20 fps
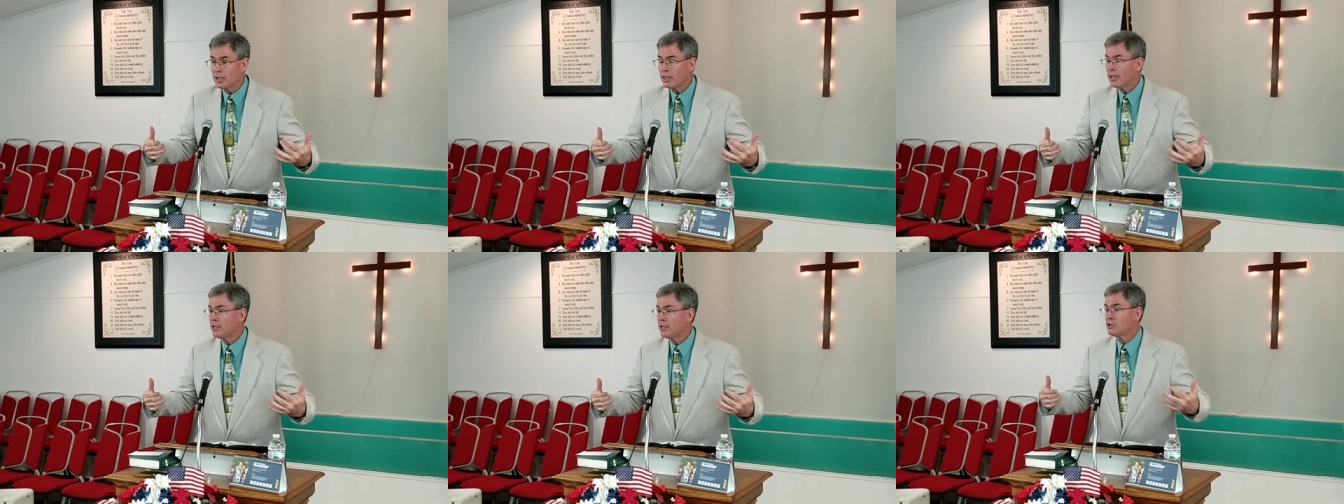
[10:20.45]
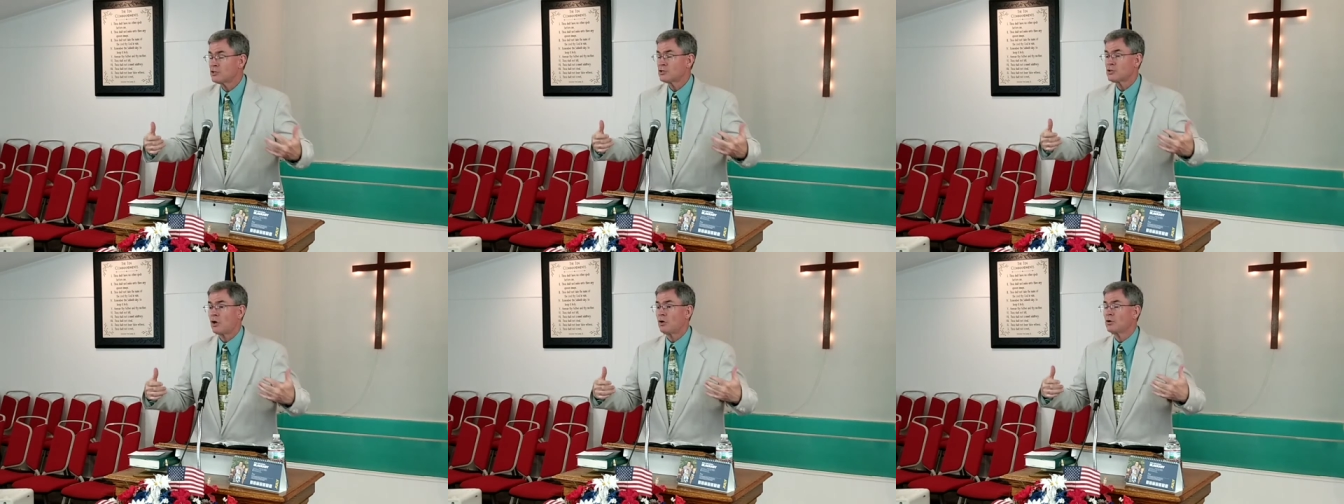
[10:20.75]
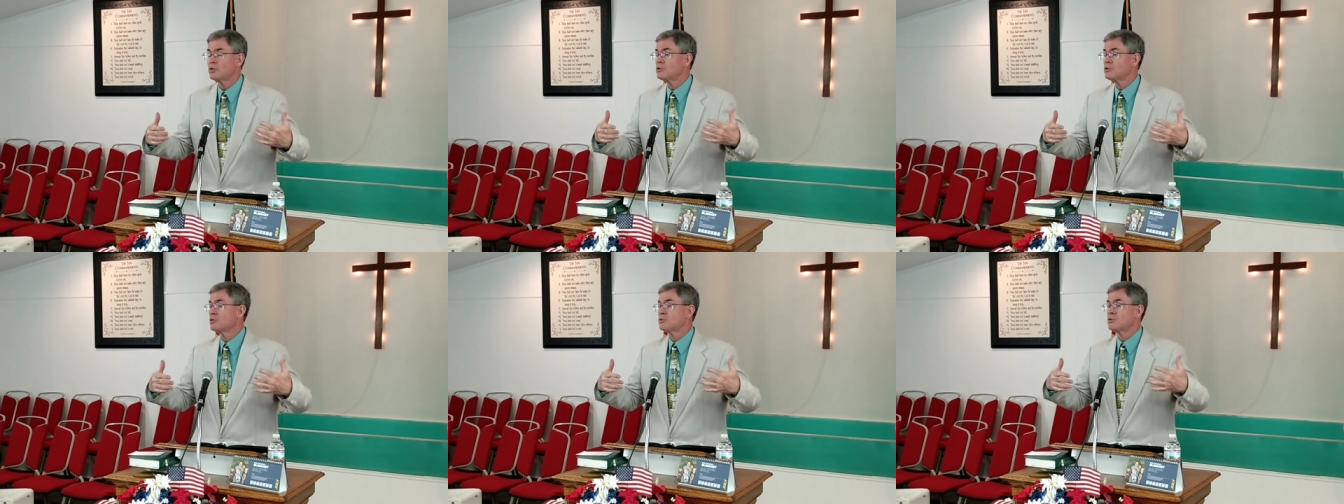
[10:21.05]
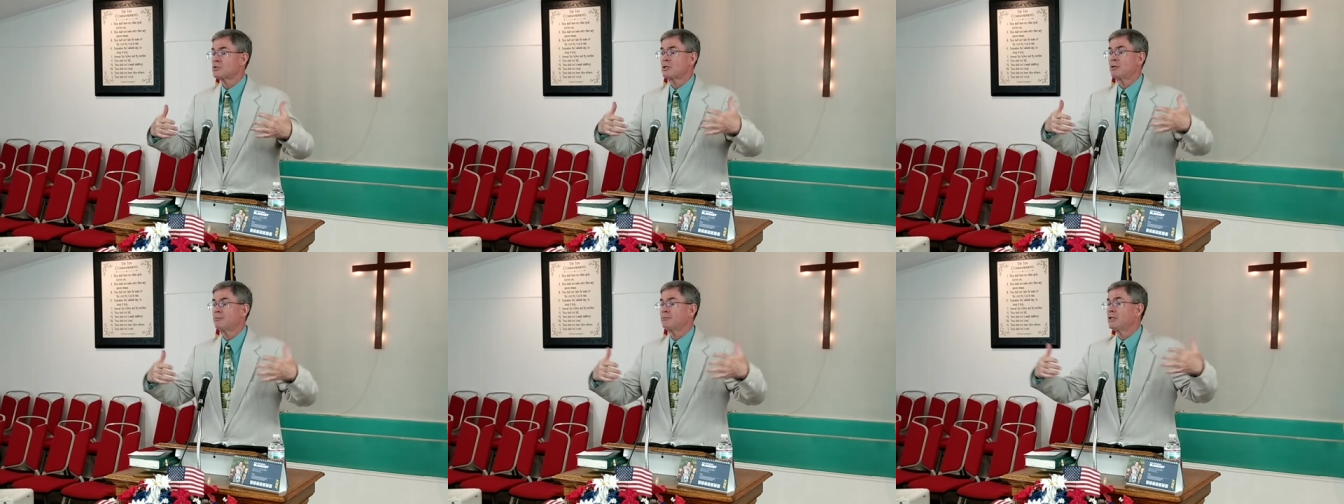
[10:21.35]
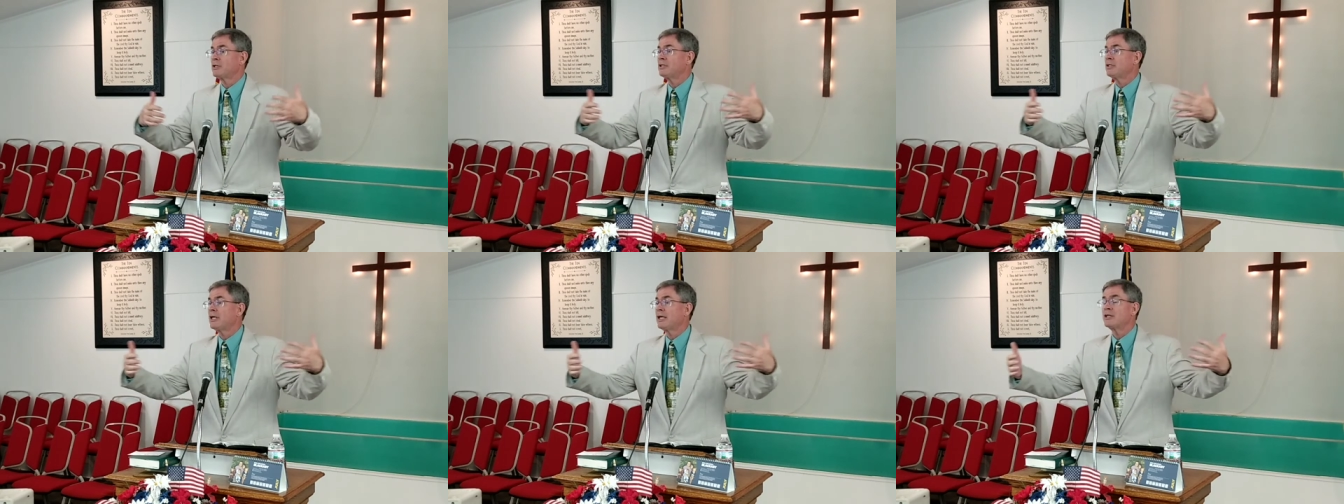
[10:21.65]
and it's also
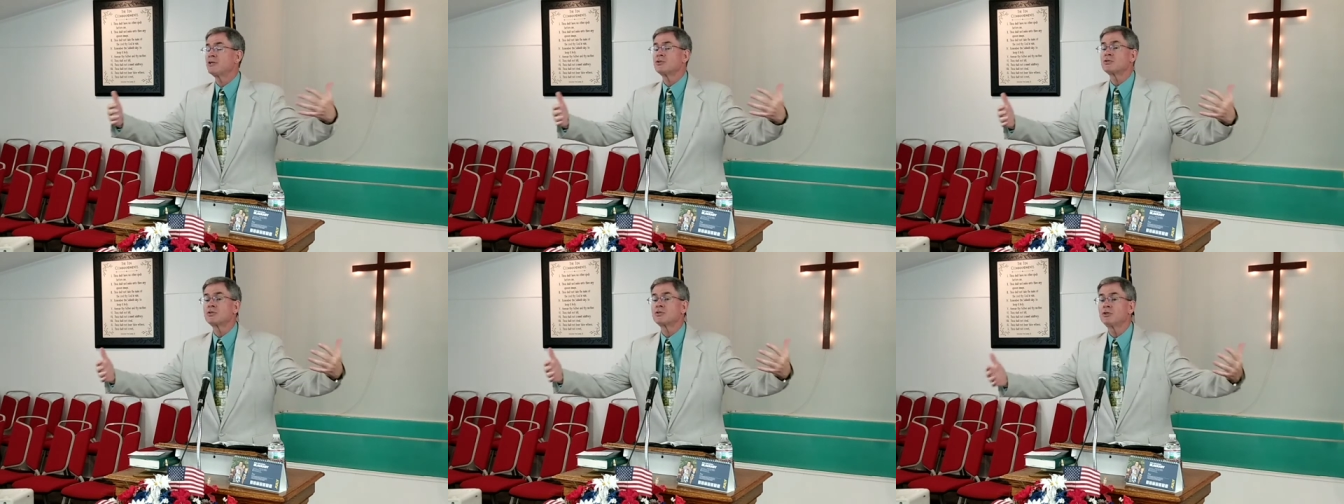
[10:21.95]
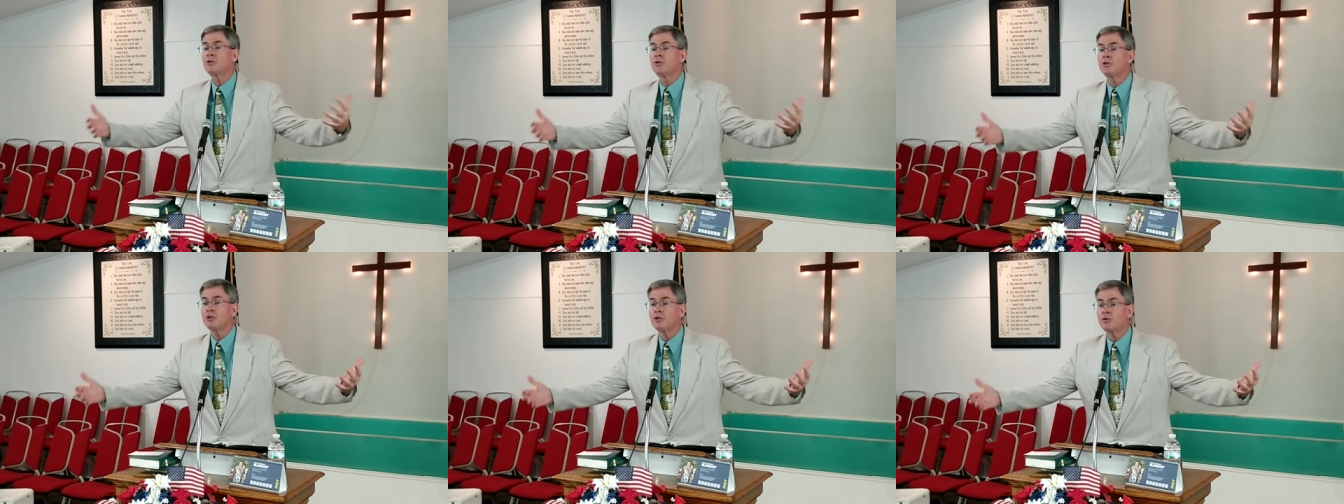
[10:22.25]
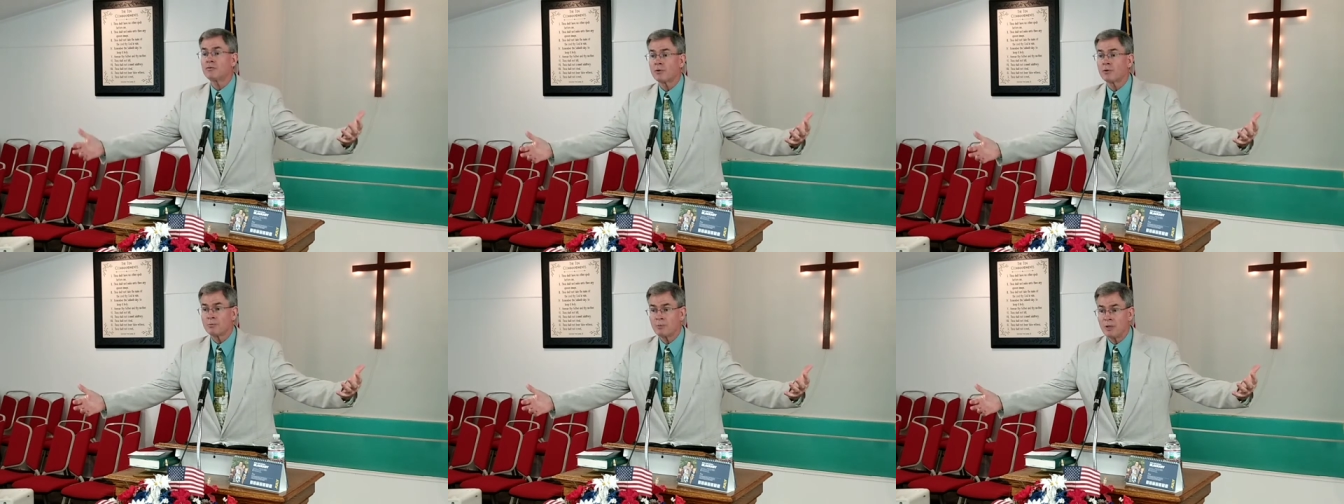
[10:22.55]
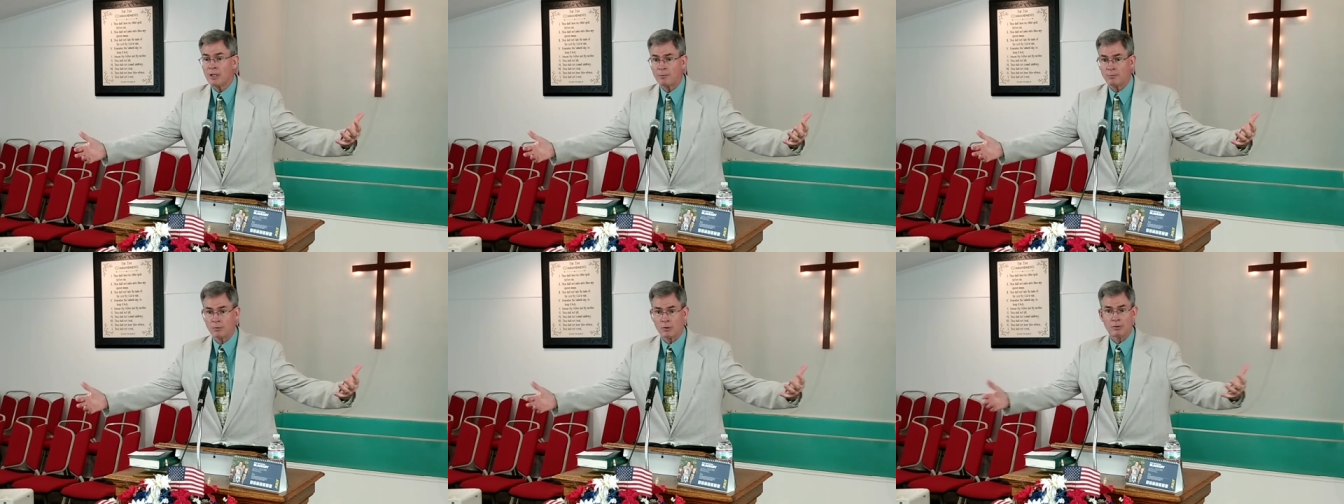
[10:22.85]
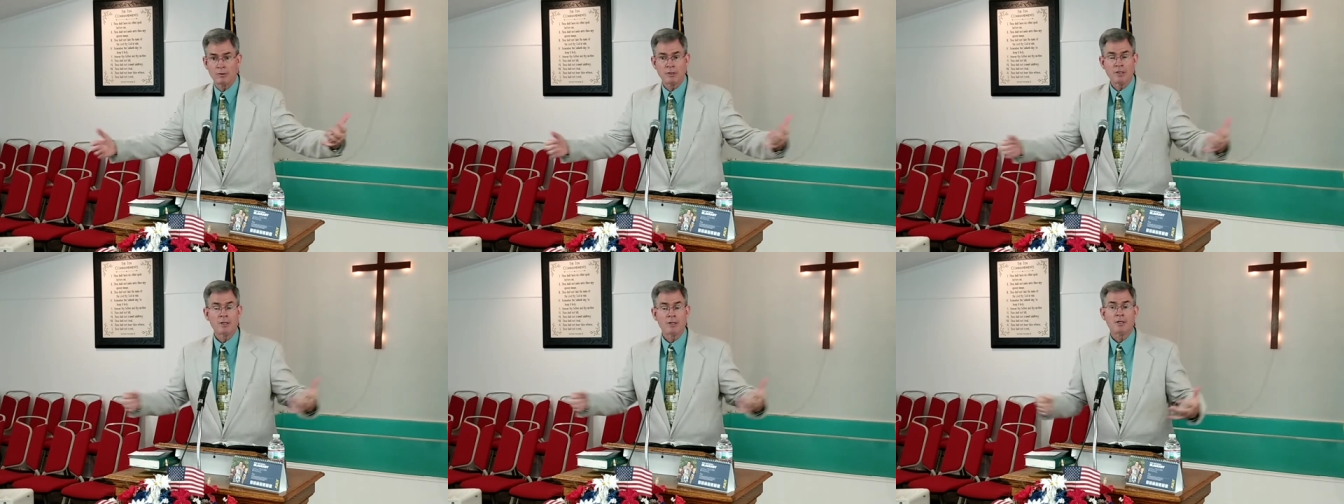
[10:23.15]
something that is good for
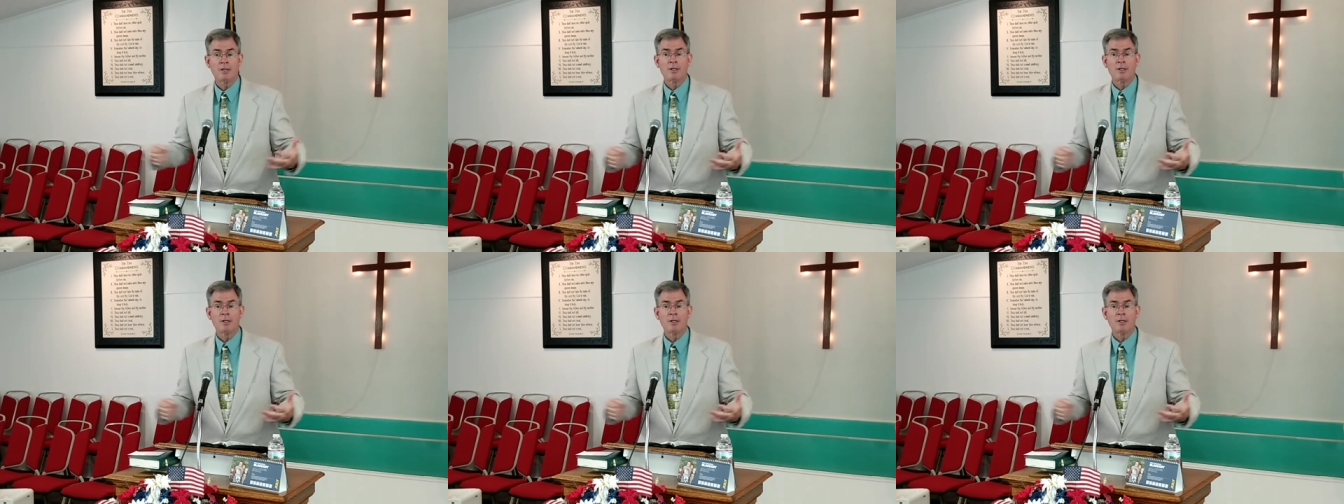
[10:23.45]
people.